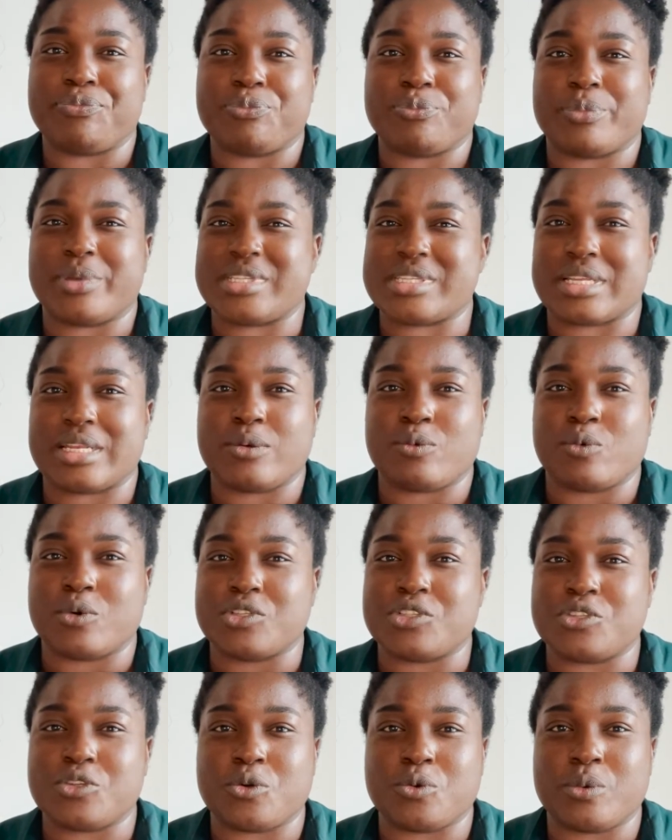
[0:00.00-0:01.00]
basically
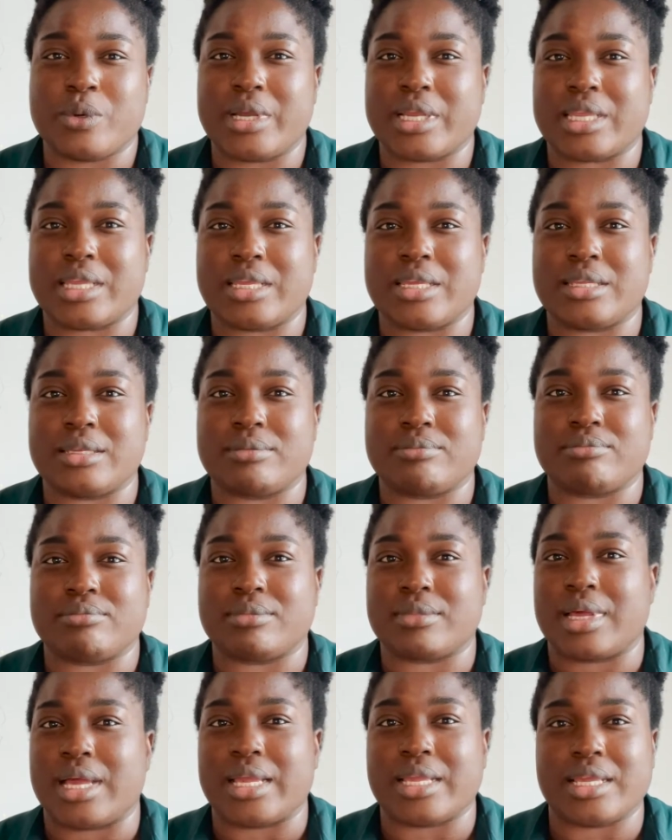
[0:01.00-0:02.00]
what's your working,
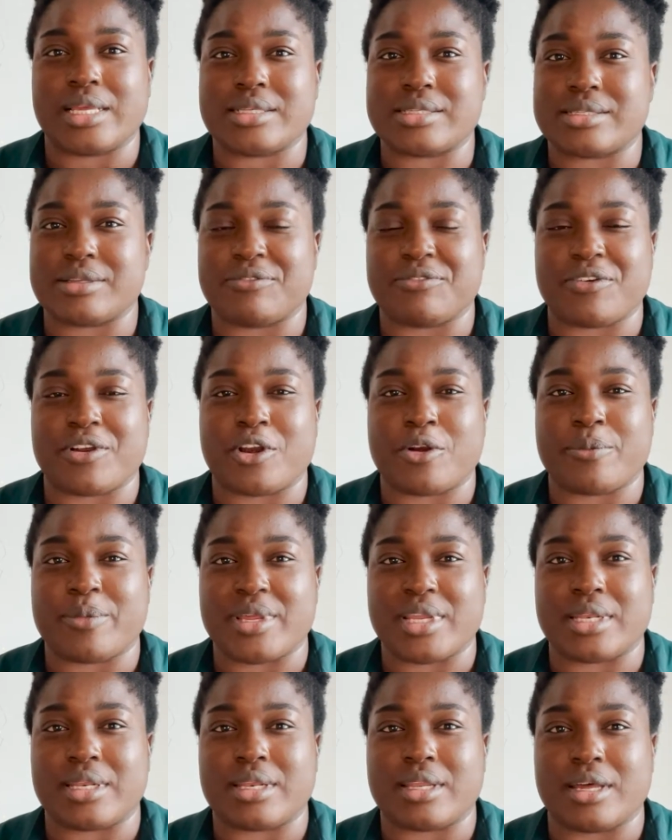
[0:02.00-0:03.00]

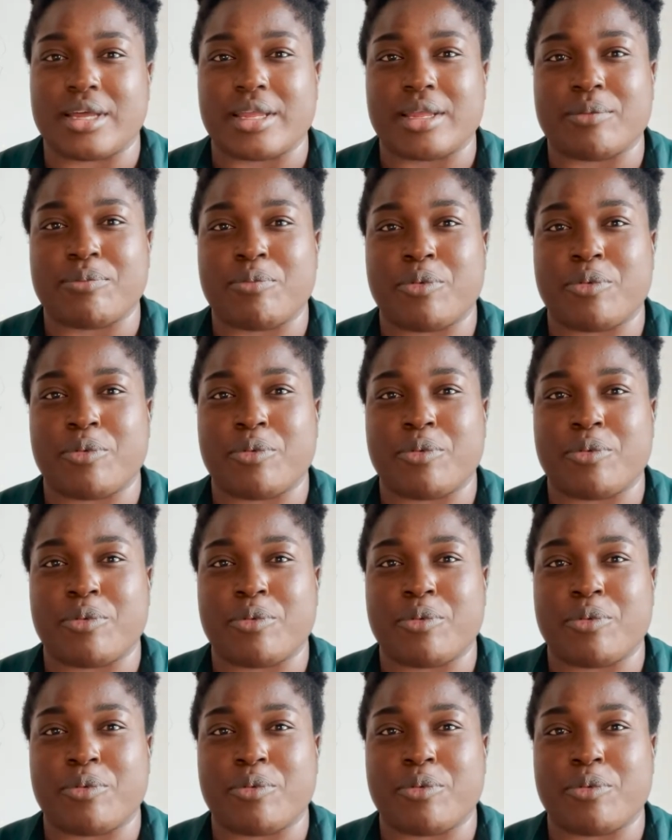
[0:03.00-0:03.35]
environment like